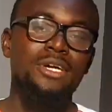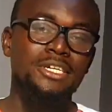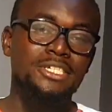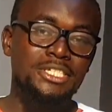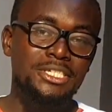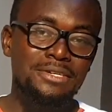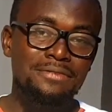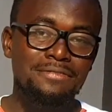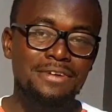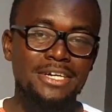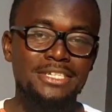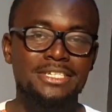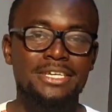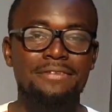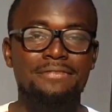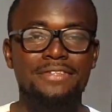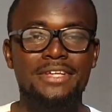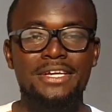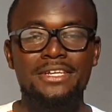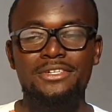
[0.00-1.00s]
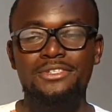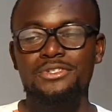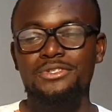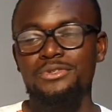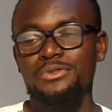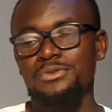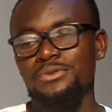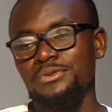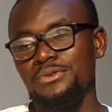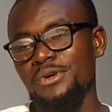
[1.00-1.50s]
a chief has gifted it to
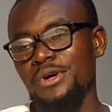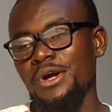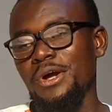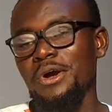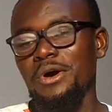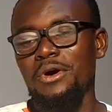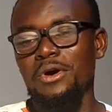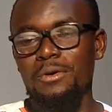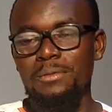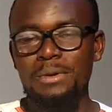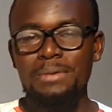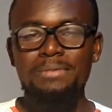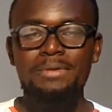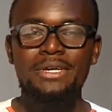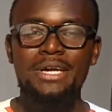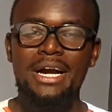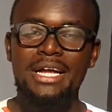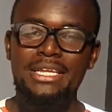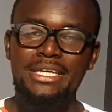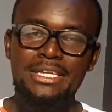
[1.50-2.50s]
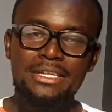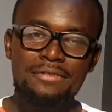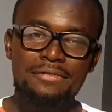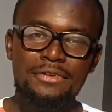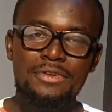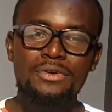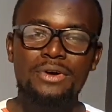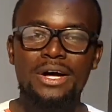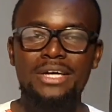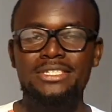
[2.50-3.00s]
you, or maybe an
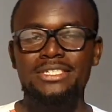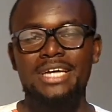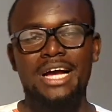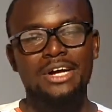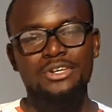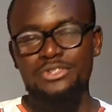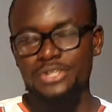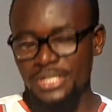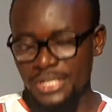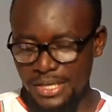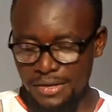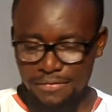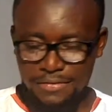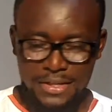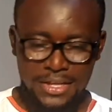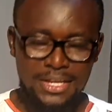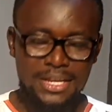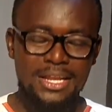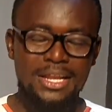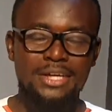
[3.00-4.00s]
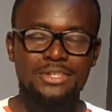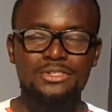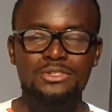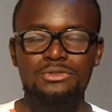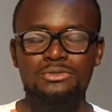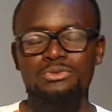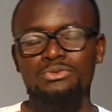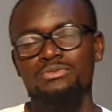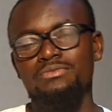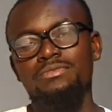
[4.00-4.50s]
individual has actually gifted the land to
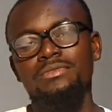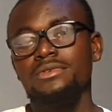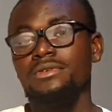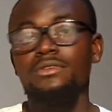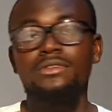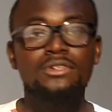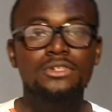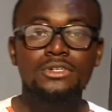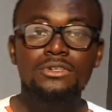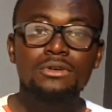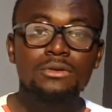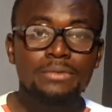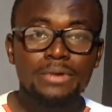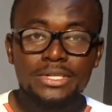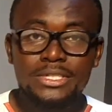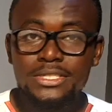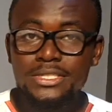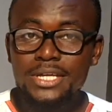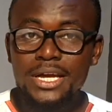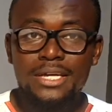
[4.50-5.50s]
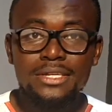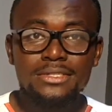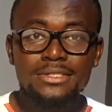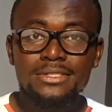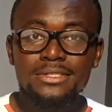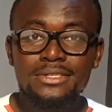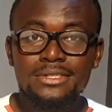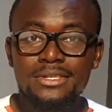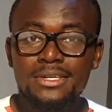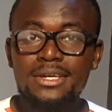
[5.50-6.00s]
you. You don't register it.
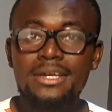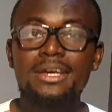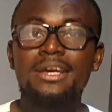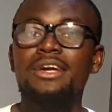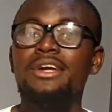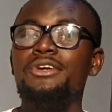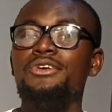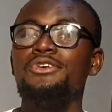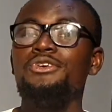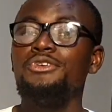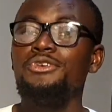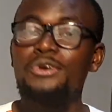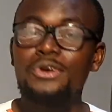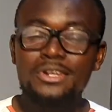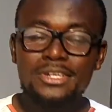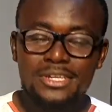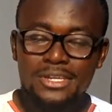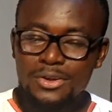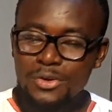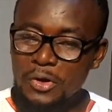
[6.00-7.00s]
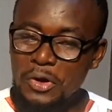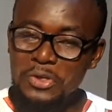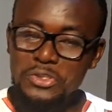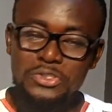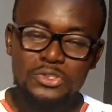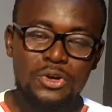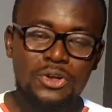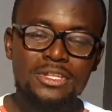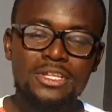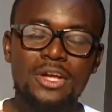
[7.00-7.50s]
You don't
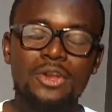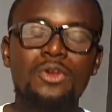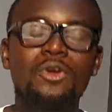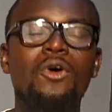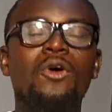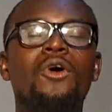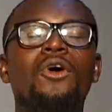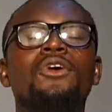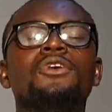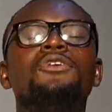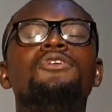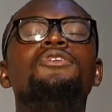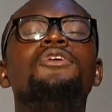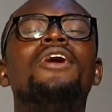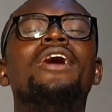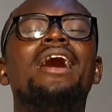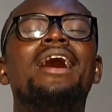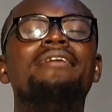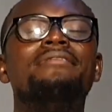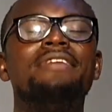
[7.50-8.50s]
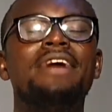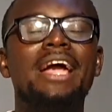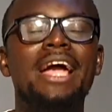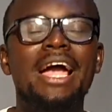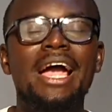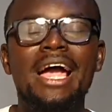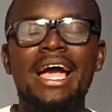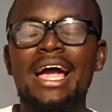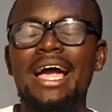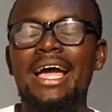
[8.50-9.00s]
consult the law. You don't have
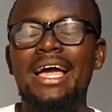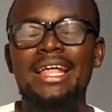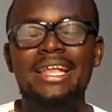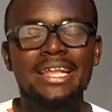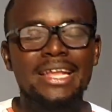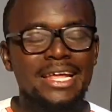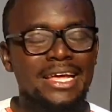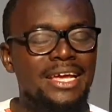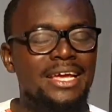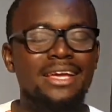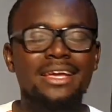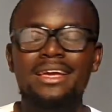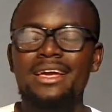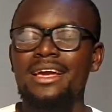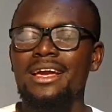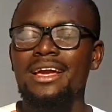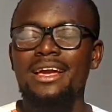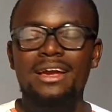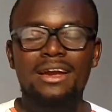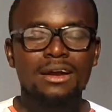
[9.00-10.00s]
any